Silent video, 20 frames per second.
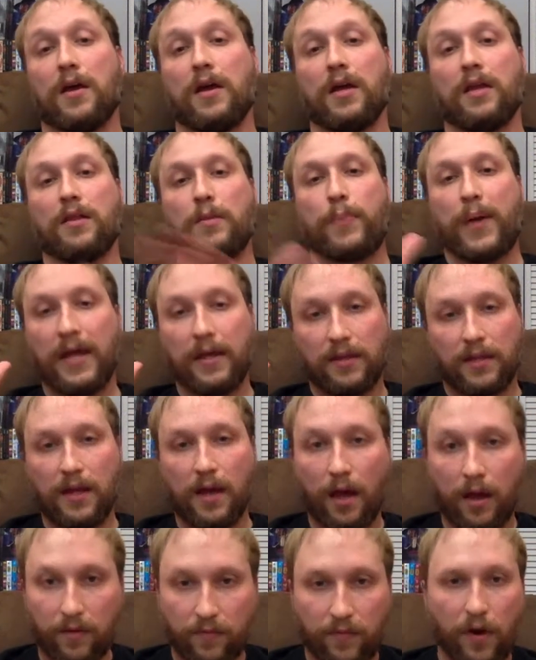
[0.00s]
in the
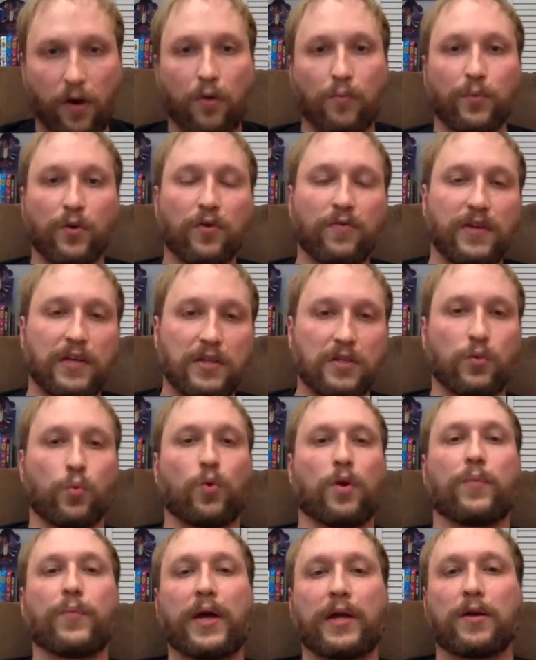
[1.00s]
pantheon of all movies,
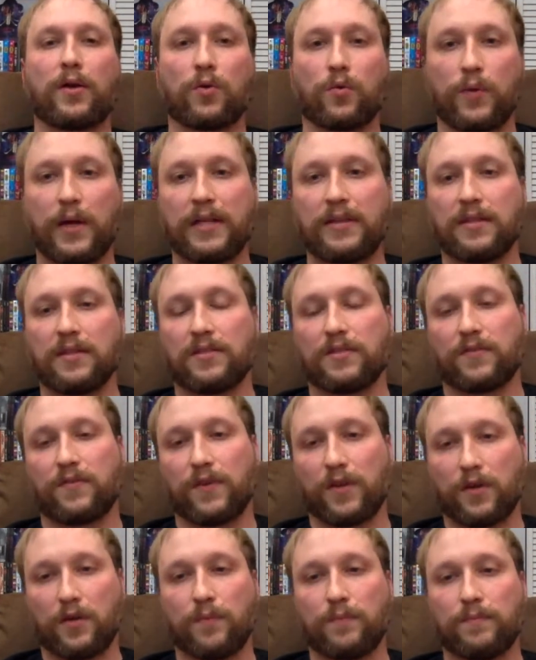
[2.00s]
what am I going to rate this
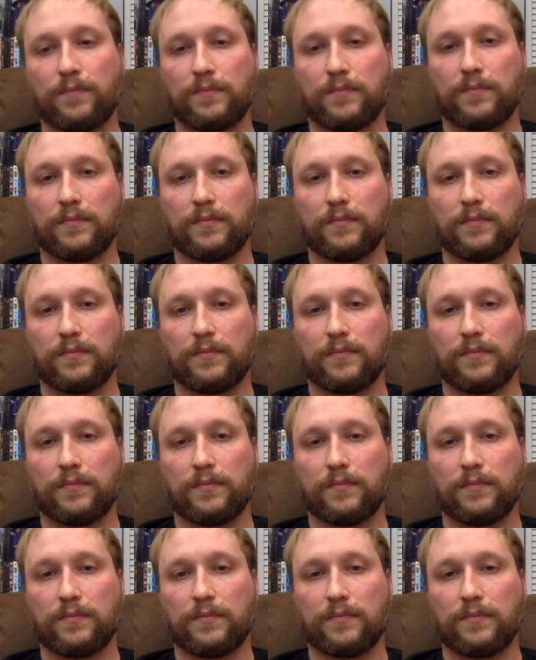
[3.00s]
film